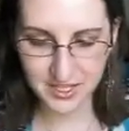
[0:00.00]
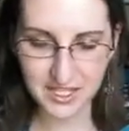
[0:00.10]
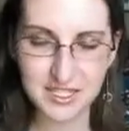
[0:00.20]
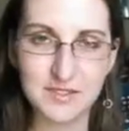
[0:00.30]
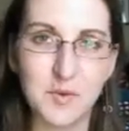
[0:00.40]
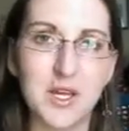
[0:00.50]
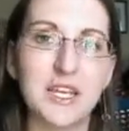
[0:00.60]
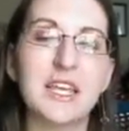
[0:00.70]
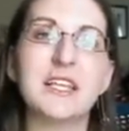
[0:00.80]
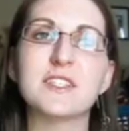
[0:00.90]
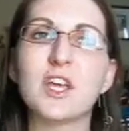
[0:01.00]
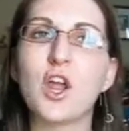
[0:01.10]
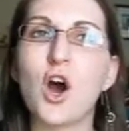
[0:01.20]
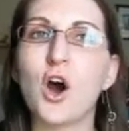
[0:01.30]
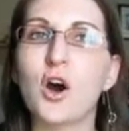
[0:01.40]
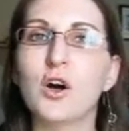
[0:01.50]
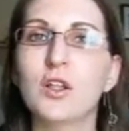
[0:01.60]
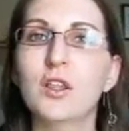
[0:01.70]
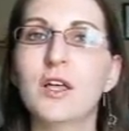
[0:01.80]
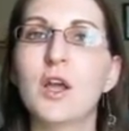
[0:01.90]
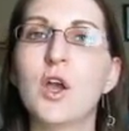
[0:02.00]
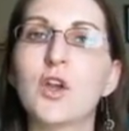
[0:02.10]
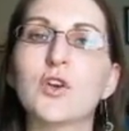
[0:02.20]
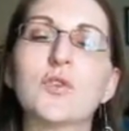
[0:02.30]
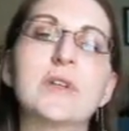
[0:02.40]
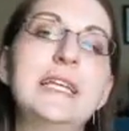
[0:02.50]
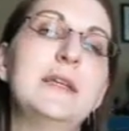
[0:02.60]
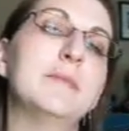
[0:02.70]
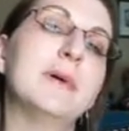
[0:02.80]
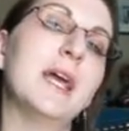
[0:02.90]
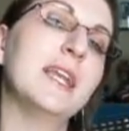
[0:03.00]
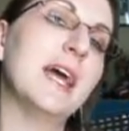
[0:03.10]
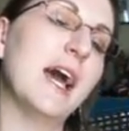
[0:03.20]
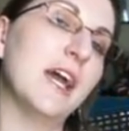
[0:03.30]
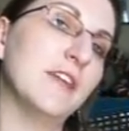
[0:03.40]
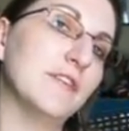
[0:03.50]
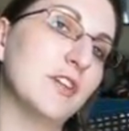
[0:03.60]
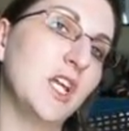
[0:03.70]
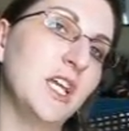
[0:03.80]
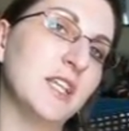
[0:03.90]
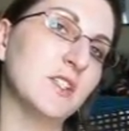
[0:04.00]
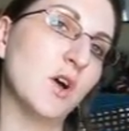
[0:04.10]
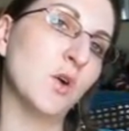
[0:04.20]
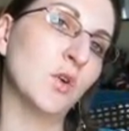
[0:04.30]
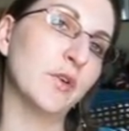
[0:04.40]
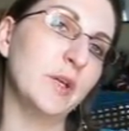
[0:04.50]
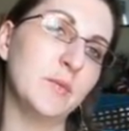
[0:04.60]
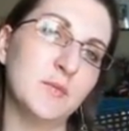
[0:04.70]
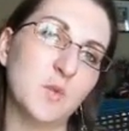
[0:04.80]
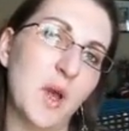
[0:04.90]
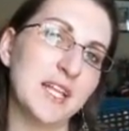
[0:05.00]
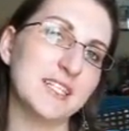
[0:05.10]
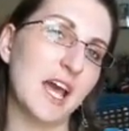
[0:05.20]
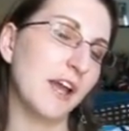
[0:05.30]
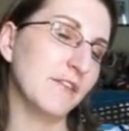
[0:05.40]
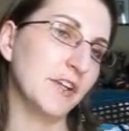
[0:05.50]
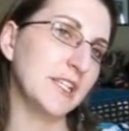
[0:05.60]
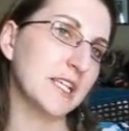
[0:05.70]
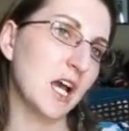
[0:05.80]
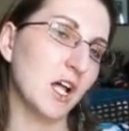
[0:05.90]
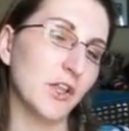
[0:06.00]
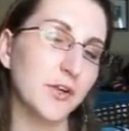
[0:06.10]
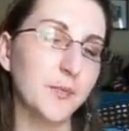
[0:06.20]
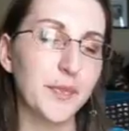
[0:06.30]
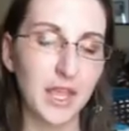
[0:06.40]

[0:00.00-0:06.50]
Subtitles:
This one is an all cream and ivory. It's all creams, whites, ivories color.